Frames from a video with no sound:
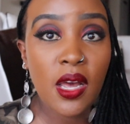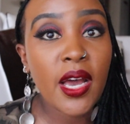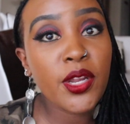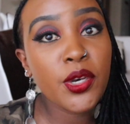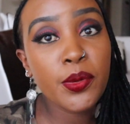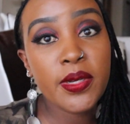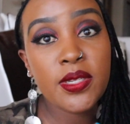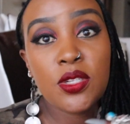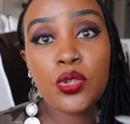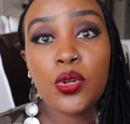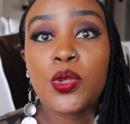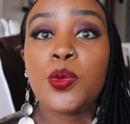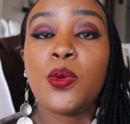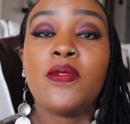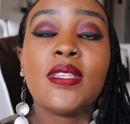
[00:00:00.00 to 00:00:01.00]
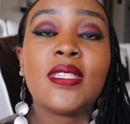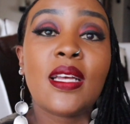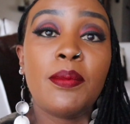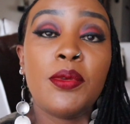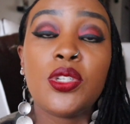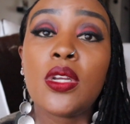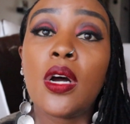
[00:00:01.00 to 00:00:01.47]
I know as adults we've
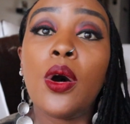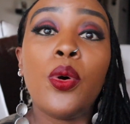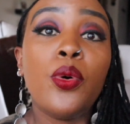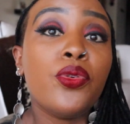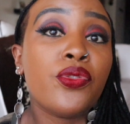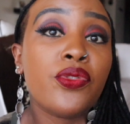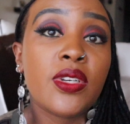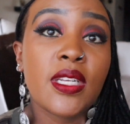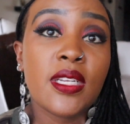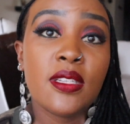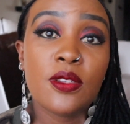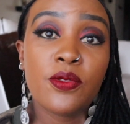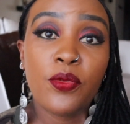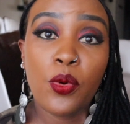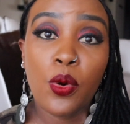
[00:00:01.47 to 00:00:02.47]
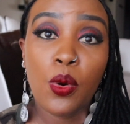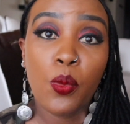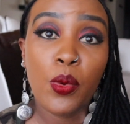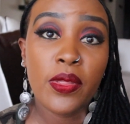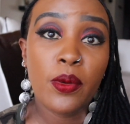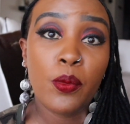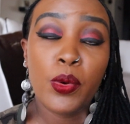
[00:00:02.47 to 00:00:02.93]
established our own routines for
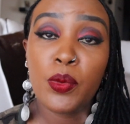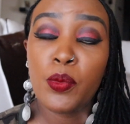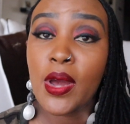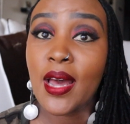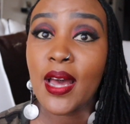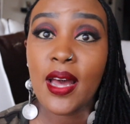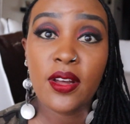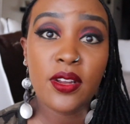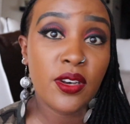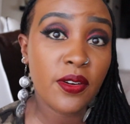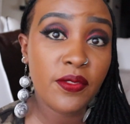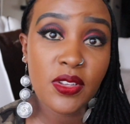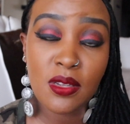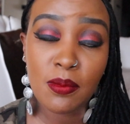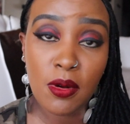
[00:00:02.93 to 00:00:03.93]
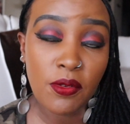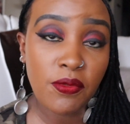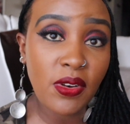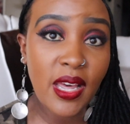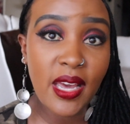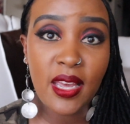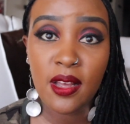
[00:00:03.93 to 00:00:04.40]
whether when we're nervous about
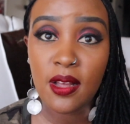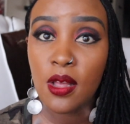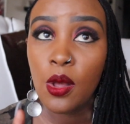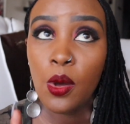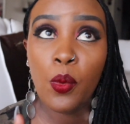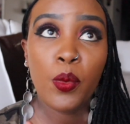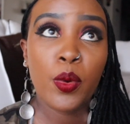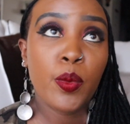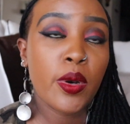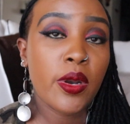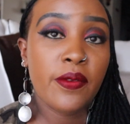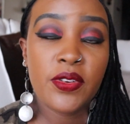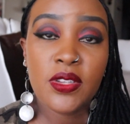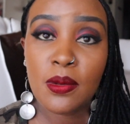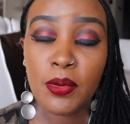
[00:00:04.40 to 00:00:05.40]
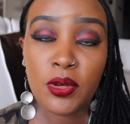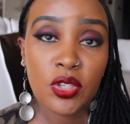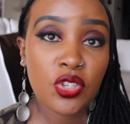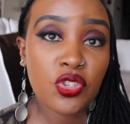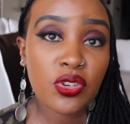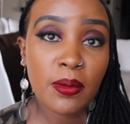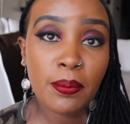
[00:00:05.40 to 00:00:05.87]
flying, when we're nervous
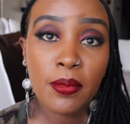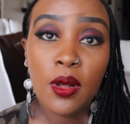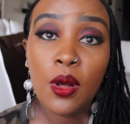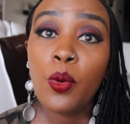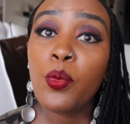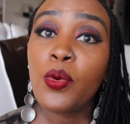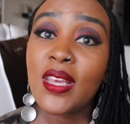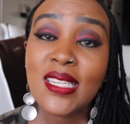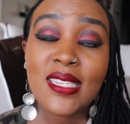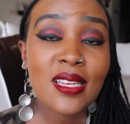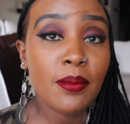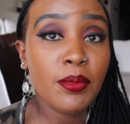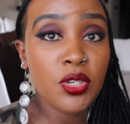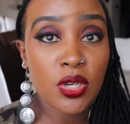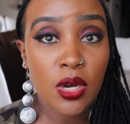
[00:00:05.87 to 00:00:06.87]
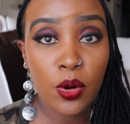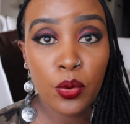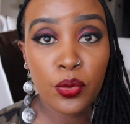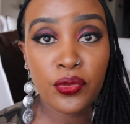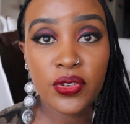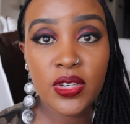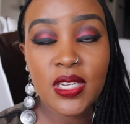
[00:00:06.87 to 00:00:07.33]
about a trip, we establish our
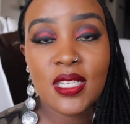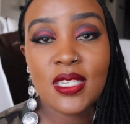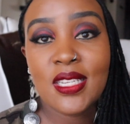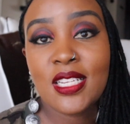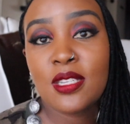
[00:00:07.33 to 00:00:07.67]
own routines.